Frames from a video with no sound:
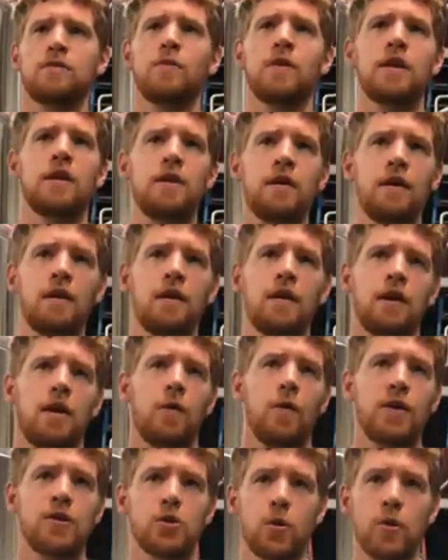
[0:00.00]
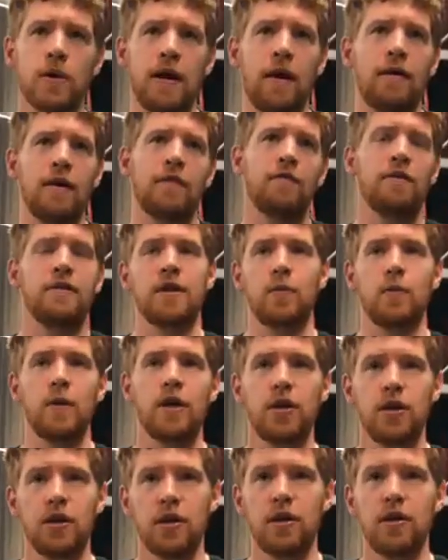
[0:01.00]
We tore down everything
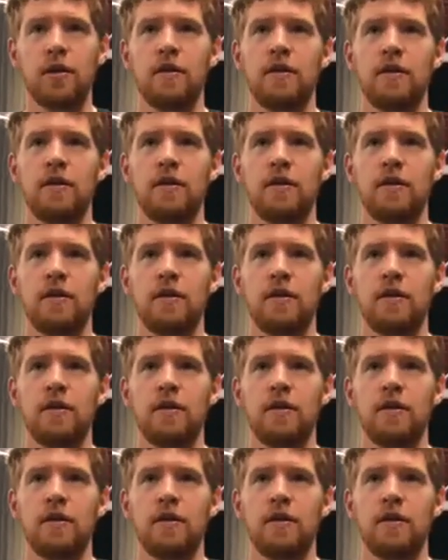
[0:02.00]
we could,